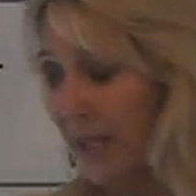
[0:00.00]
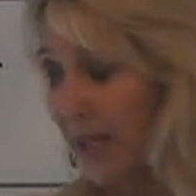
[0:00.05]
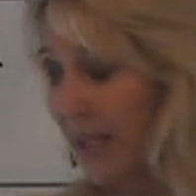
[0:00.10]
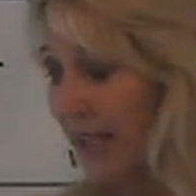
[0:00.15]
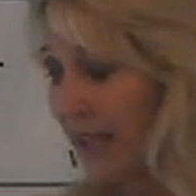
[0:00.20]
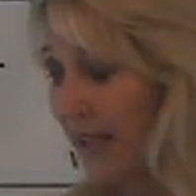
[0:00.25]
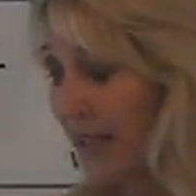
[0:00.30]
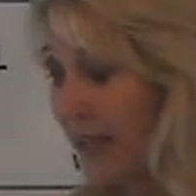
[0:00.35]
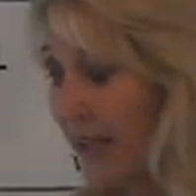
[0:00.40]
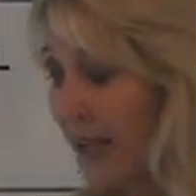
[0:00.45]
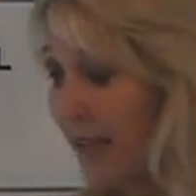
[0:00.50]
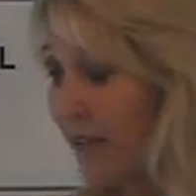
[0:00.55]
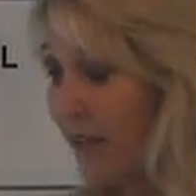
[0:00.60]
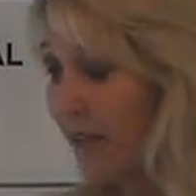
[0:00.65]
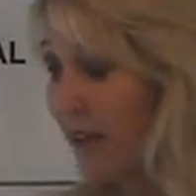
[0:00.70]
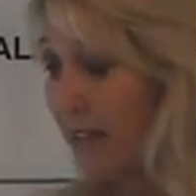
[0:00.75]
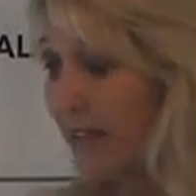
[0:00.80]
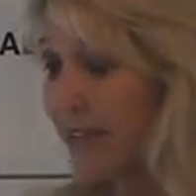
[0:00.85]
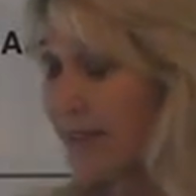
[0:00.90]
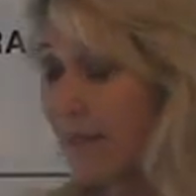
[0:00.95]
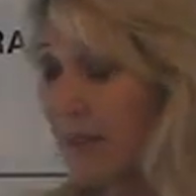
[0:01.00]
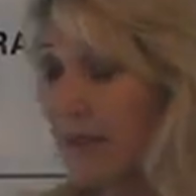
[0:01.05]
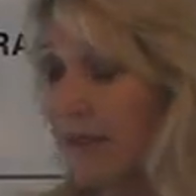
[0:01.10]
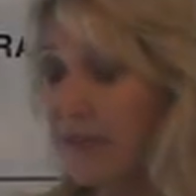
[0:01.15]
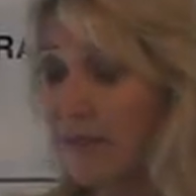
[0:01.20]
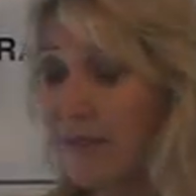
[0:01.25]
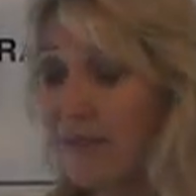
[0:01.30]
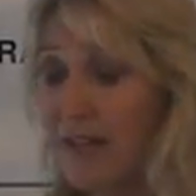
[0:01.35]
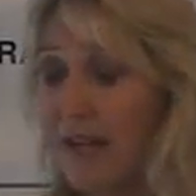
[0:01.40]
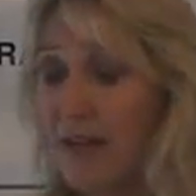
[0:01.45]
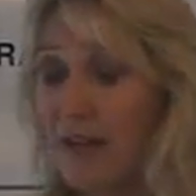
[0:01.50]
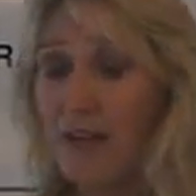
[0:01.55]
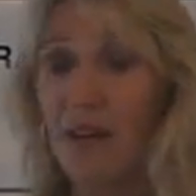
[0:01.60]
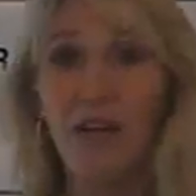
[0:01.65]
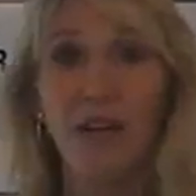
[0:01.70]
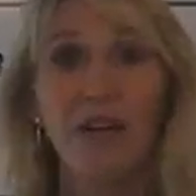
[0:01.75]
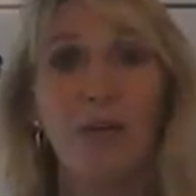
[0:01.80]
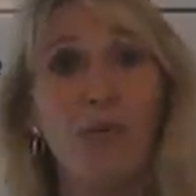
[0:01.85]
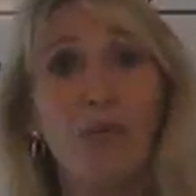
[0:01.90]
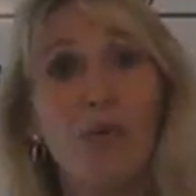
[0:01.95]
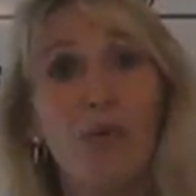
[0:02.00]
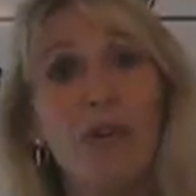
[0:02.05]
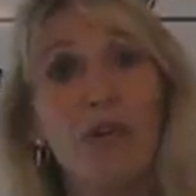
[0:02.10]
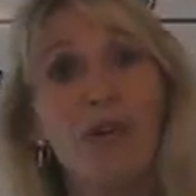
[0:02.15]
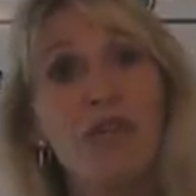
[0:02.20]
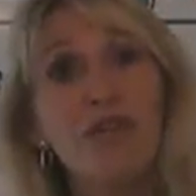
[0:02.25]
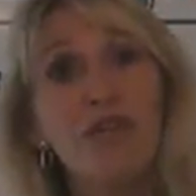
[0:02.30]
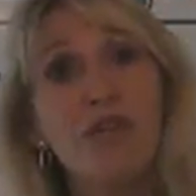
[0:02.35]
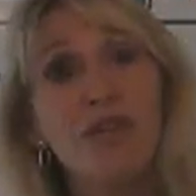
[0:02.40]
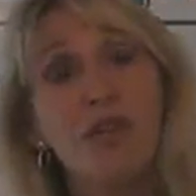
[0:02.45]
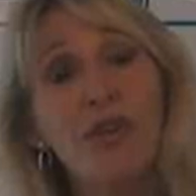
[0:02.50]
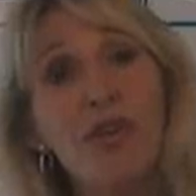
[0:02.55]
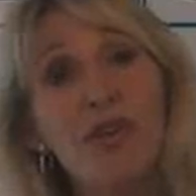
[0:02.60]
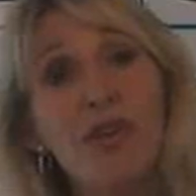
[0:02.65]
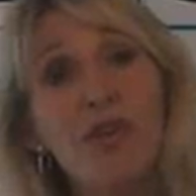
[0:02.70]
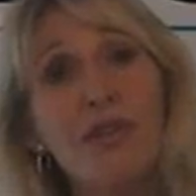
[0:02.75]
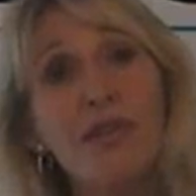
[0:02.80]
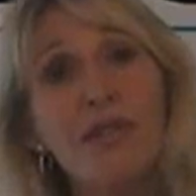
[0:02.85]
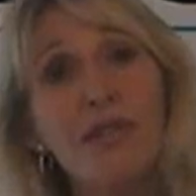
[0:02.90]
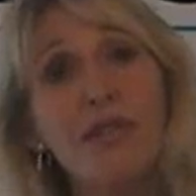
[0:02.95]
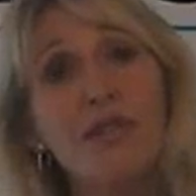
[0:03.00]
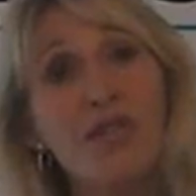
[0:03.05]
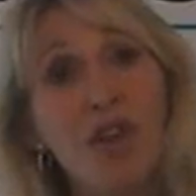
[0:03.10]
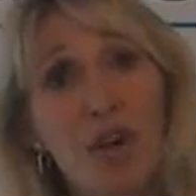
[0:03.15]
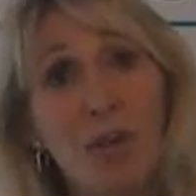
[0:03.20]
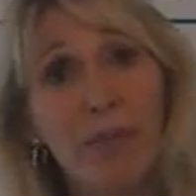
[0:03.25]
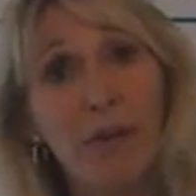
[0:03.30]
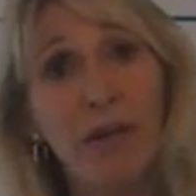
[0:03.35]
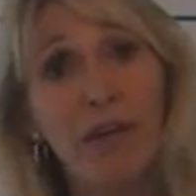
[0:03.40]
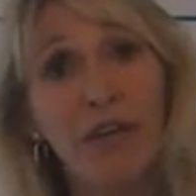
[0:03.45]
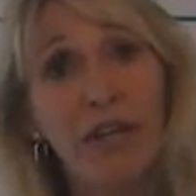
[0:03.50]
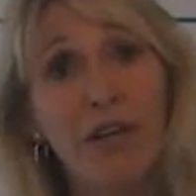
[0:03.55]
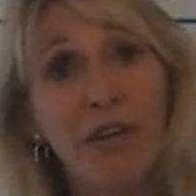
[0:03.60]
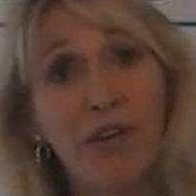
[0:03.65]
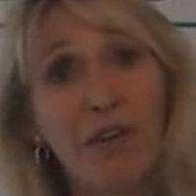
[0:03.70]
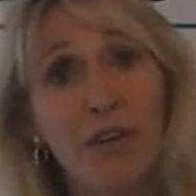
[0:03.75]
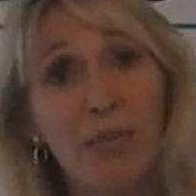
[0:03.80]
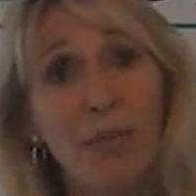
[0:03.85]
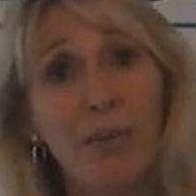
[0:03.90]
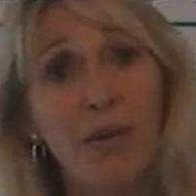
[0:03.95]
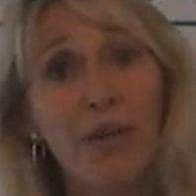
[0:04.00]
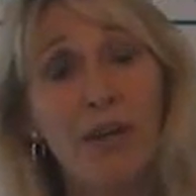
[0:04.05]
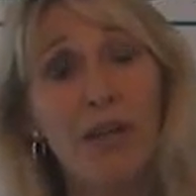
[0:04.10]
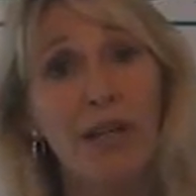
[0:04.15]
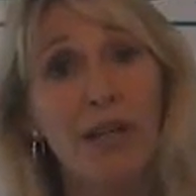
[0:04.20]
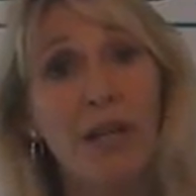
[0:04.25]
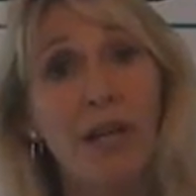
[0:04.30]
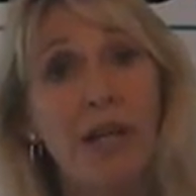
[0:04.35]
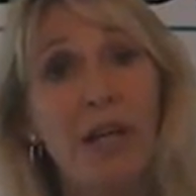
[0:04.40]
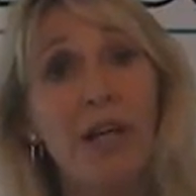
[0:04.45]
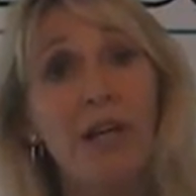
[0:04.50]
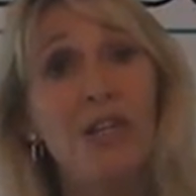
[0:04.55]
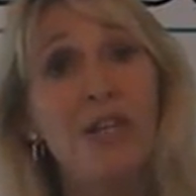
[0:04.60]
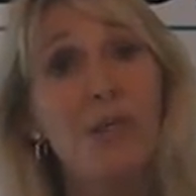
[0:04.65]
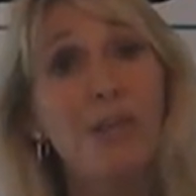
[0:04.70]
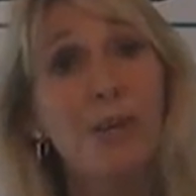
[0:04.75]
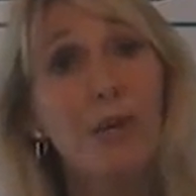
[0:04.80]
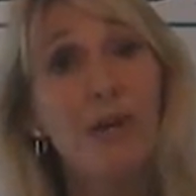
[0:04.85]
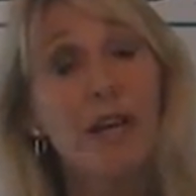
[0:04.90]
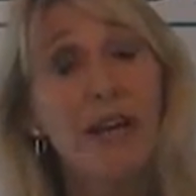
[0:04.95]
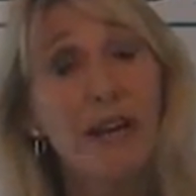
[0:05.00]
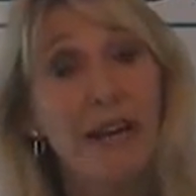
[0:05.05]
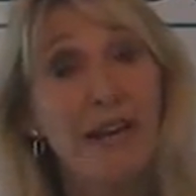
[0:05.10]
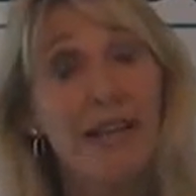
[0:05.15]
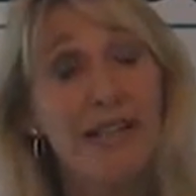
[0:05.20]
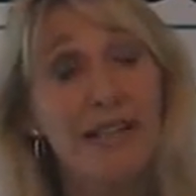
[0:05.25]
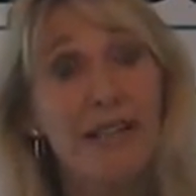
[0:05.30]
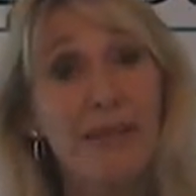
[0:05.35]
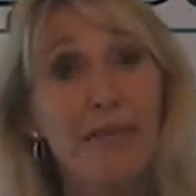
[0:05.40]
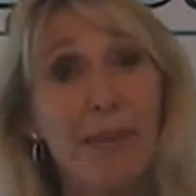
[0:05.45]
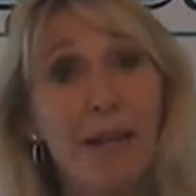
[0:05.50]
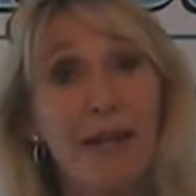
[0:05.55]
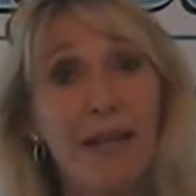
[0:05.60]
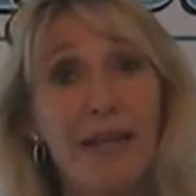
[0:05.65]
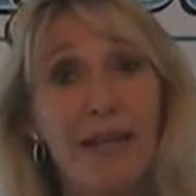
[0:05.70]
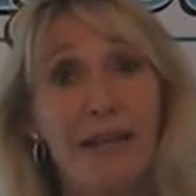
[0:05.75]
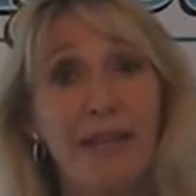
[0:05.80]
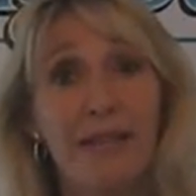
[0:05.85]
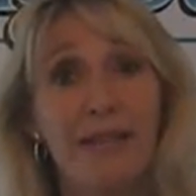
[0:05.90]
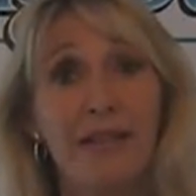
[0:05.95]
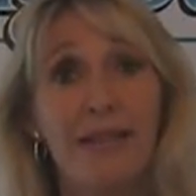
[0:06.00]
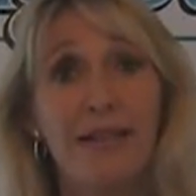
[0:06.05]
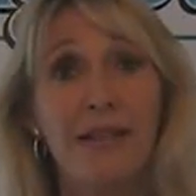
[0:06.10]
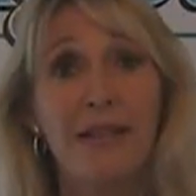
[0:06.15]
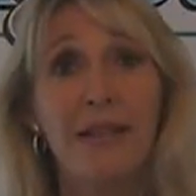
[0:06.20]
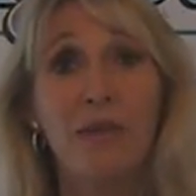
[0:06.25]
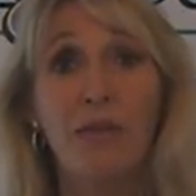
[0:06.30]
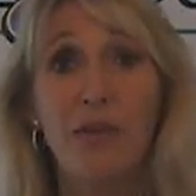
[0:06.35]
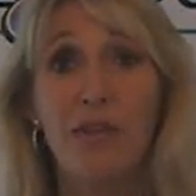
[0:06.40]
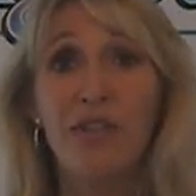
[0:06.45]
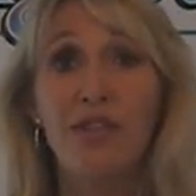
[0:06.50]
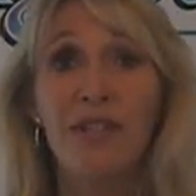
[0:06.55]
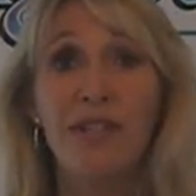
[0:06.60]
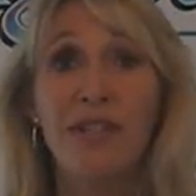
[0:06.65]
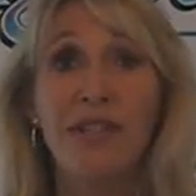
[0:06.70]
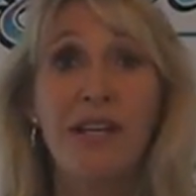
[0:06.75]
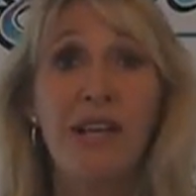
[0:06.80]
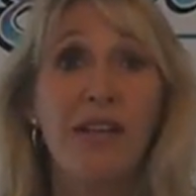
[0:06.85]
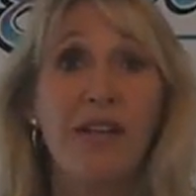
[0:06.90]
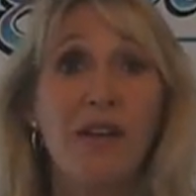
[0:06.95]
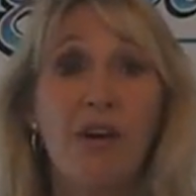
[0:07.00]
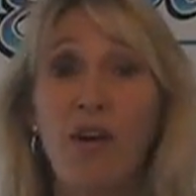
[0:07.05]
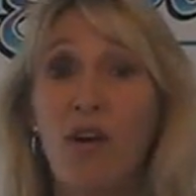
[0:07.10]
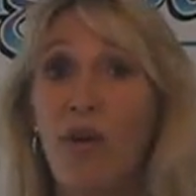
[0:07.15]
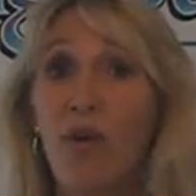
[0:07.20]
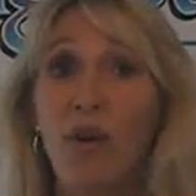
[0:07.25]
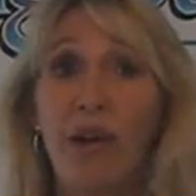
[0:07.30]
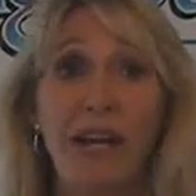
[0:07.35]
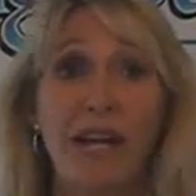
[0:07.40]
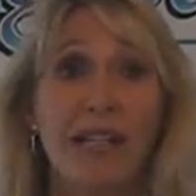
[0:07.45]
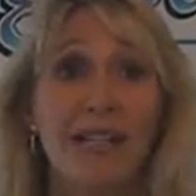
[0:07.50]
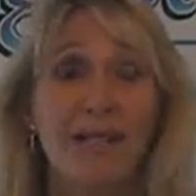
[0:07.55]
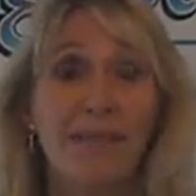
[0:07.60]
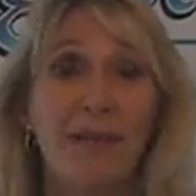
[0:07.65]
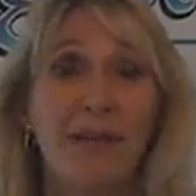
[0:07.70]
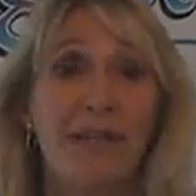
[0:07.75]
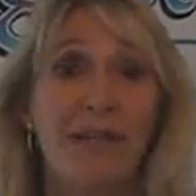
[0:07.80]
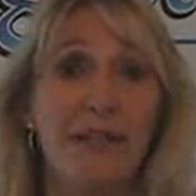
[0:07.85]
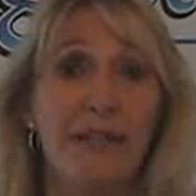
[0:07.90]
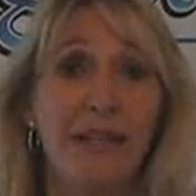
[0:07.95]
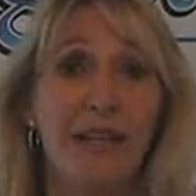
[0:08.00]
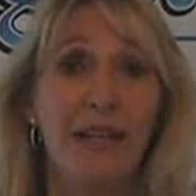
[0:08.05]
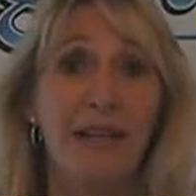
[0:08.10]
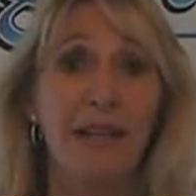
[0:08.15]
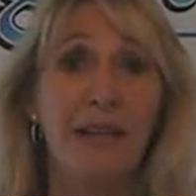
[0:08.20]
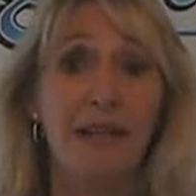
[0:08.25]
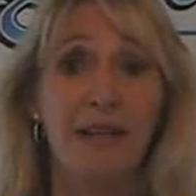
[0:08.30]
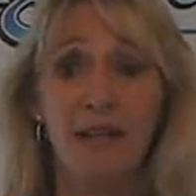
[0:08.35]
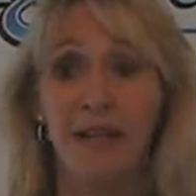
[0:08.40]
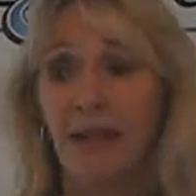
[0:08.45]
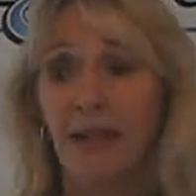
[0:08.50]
Now the other aspect of the alkaline water is you can use it topically on your body to pull out aches and pains, which is another whole aspect again.